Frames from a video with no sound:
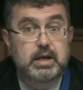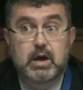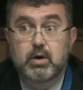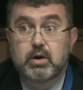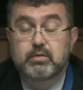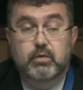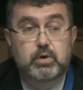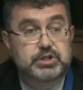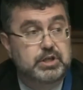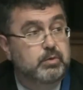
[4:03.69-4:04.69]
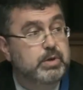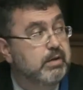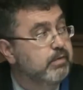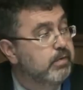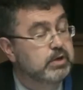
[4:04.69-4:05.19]
Now, unfortunately, we
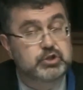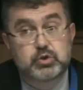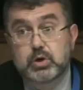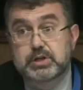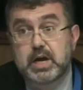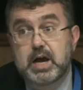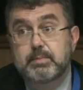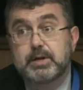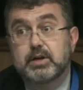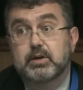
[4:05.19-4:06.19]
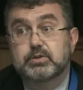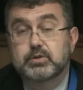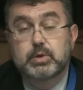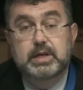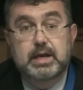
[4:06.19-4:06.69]
have a very short time here,
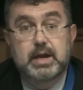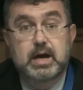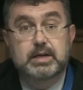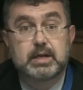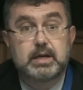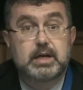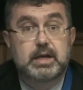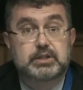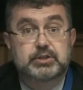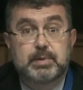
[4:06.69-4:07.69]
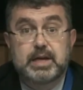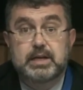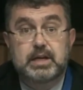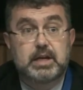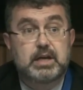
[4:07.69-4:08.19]
so we cannot
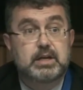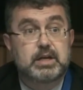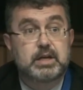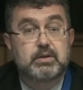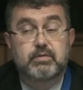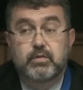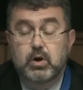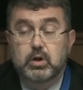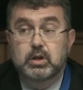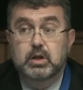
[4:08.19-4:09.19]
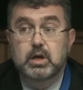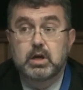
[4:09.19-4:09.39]
explain it in, in full,